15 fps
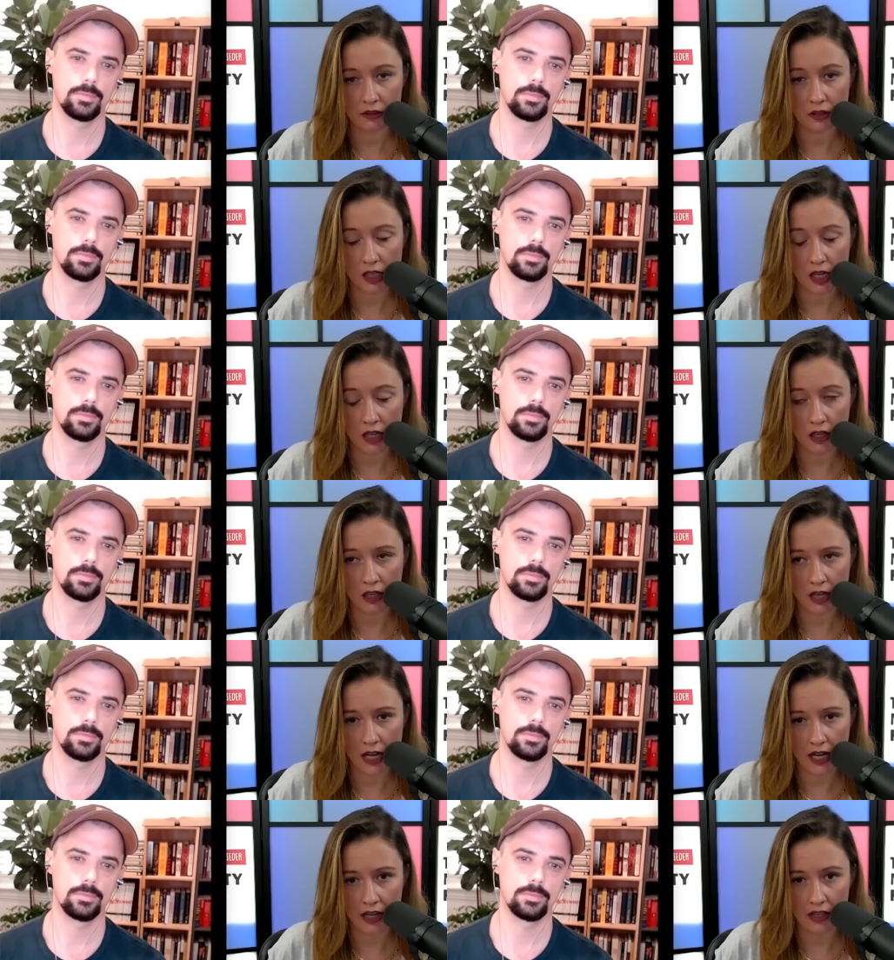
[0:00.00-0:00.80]

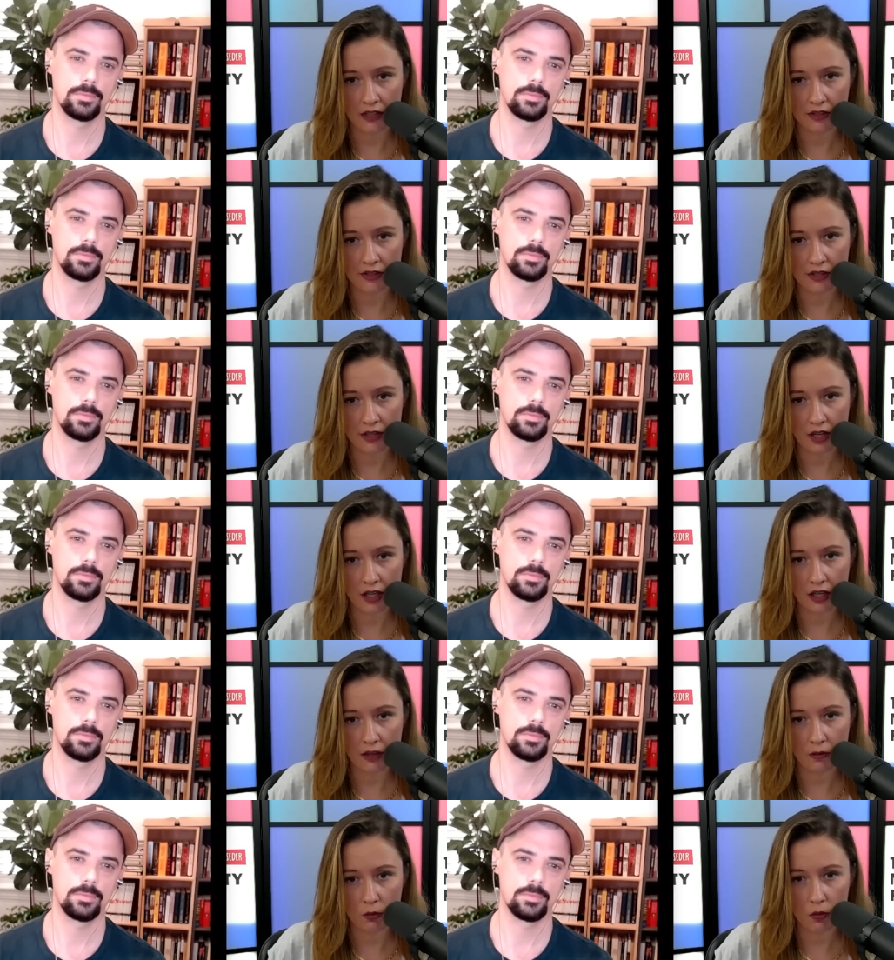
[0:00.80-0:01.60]
Speaker 1: and
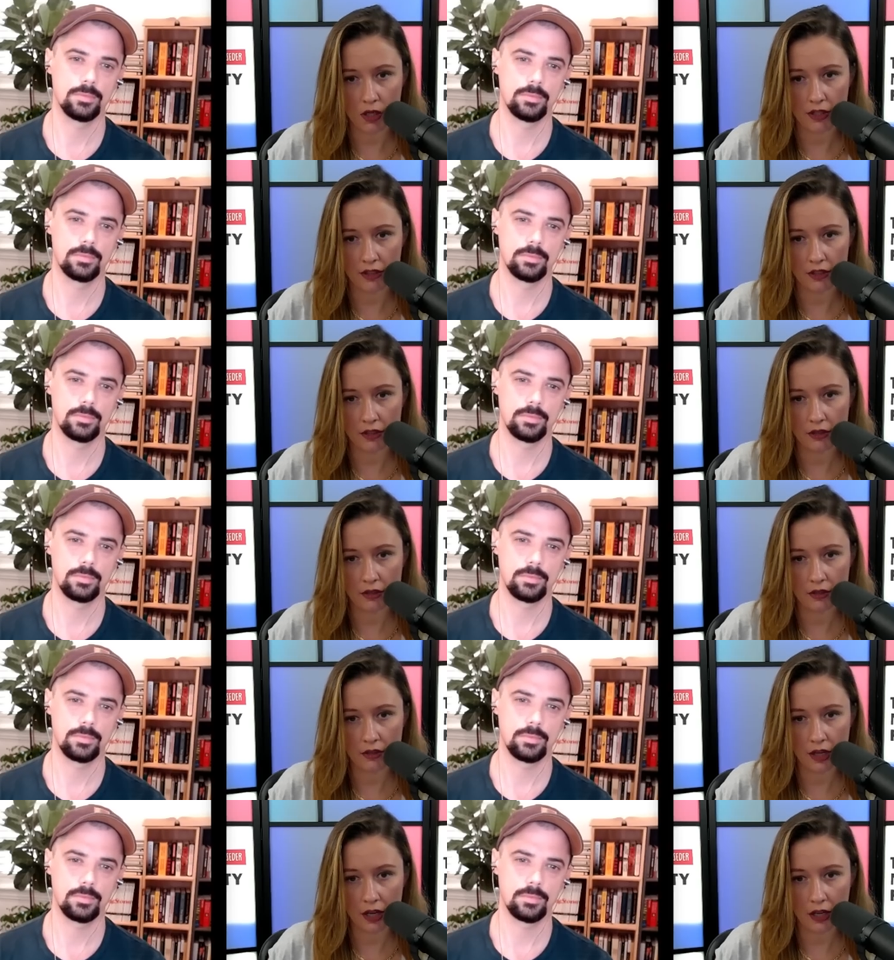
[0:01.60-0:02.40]

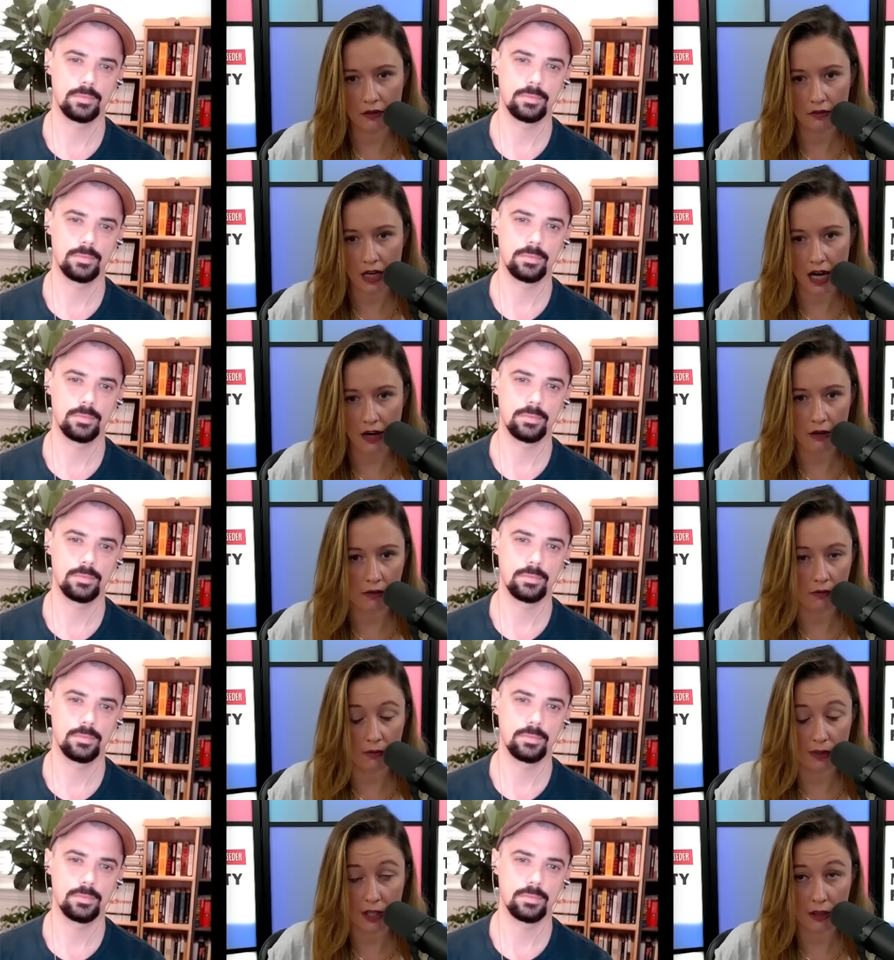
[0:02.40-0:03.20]
how
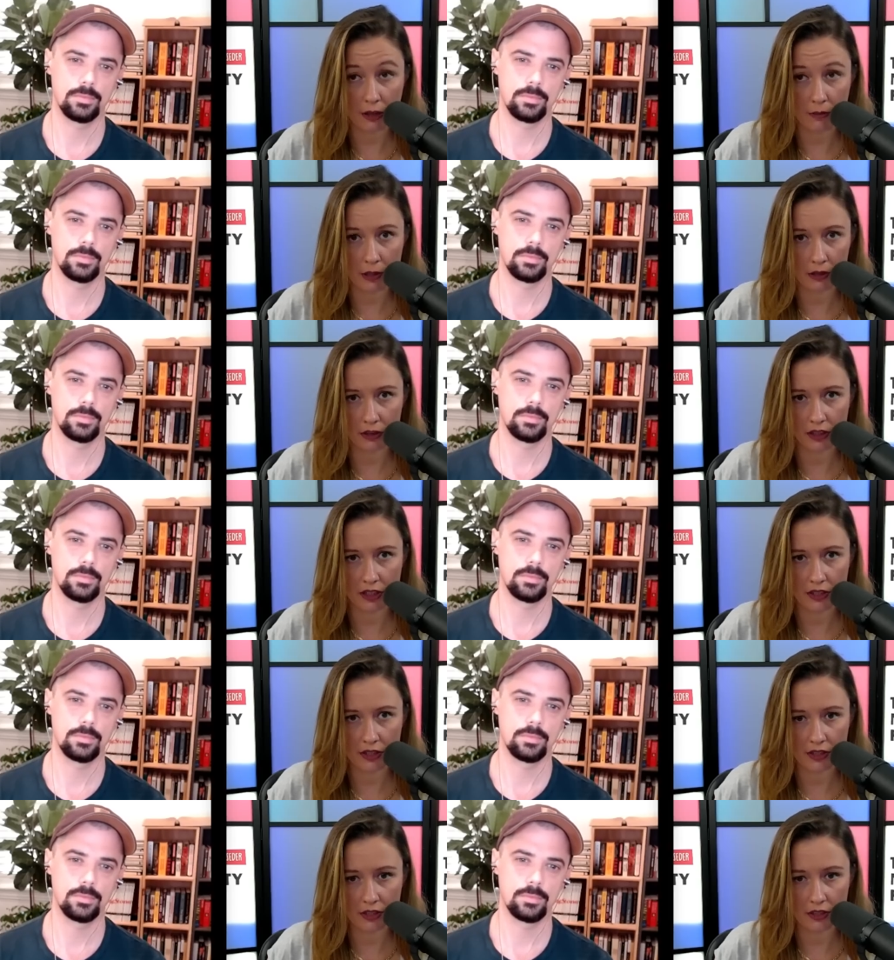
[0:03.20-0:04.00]
their ability
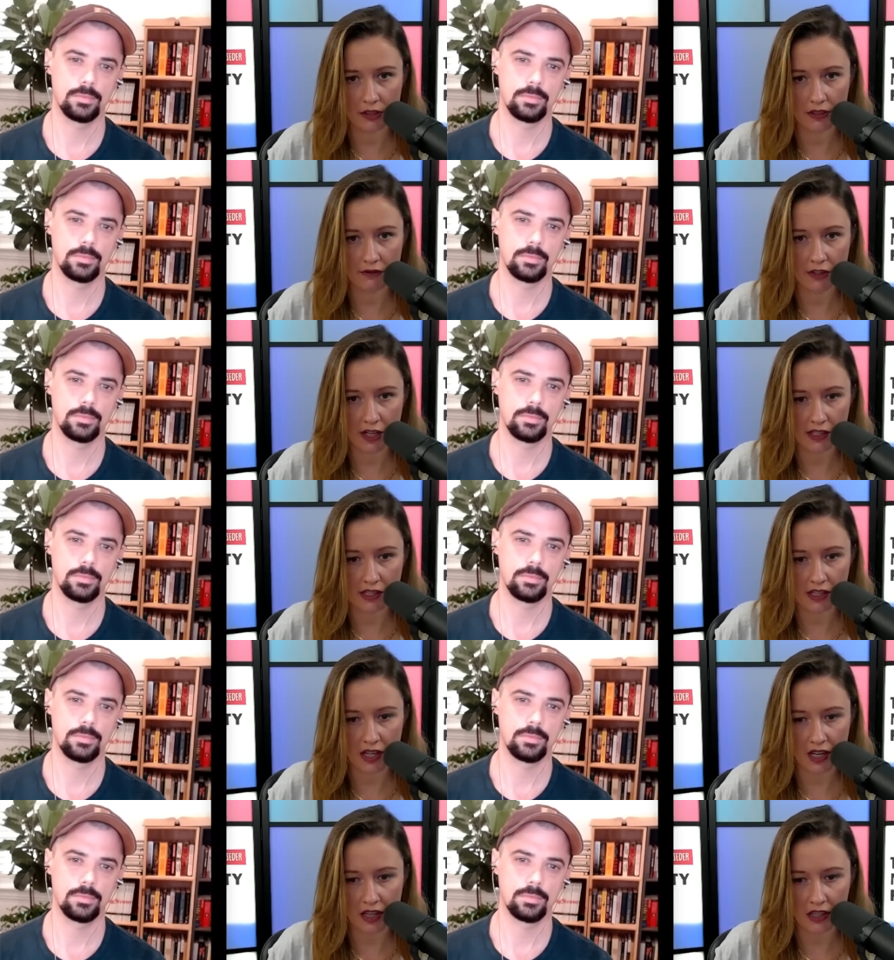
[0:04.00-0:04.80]
to
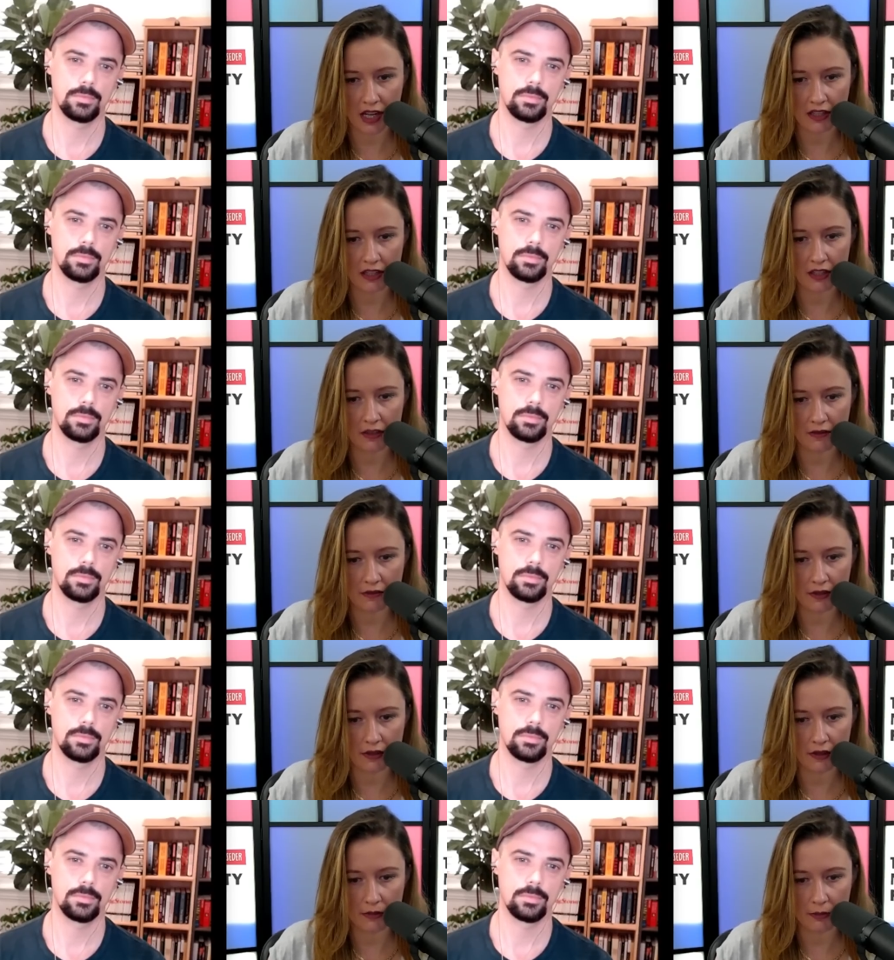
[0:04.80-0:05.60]
investigate any of
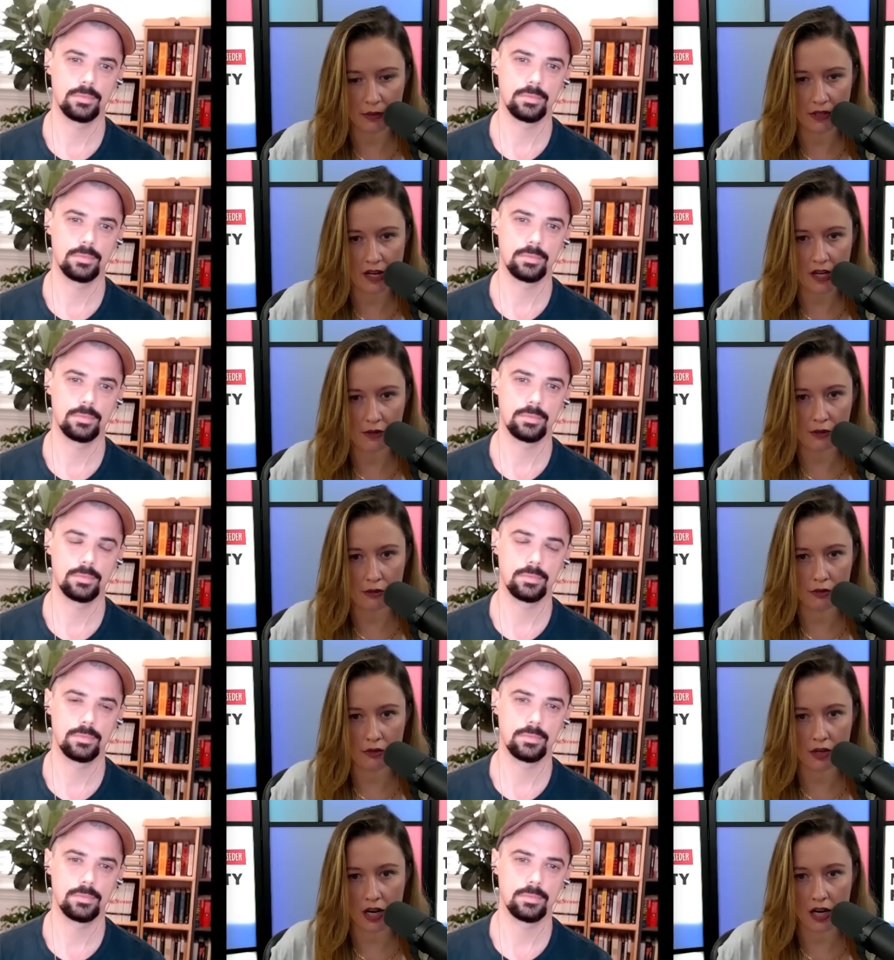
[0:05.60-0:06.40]
the potential
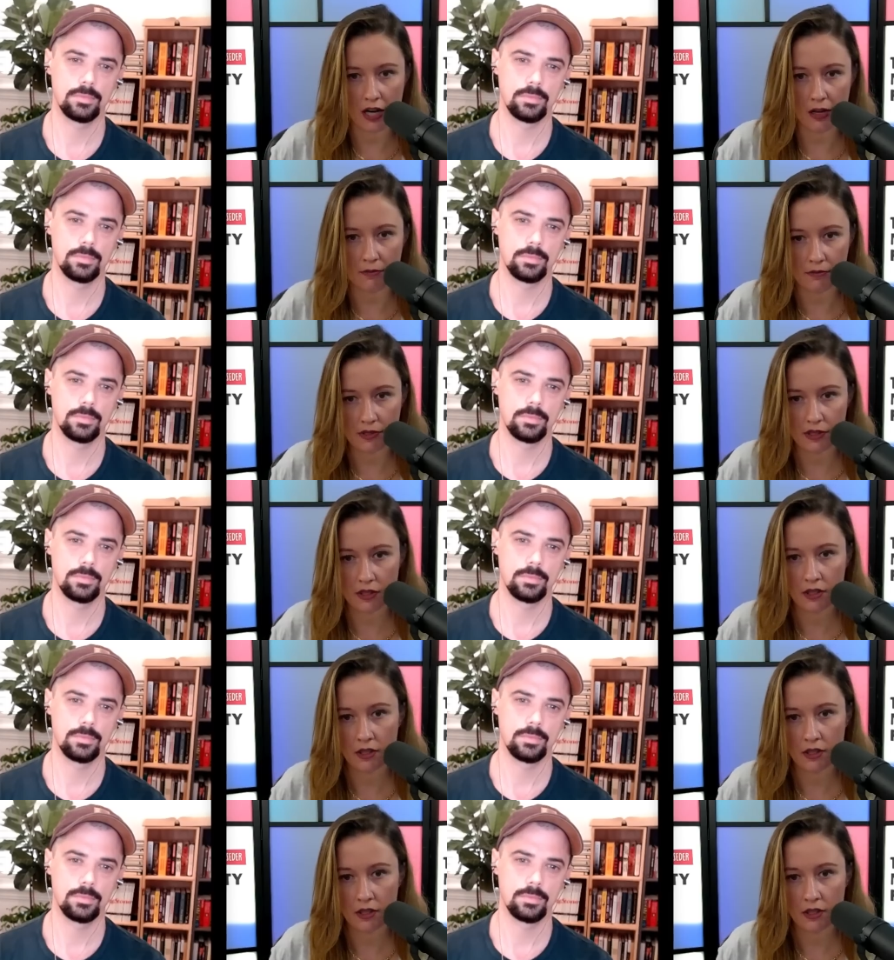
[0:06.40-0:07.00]
crimes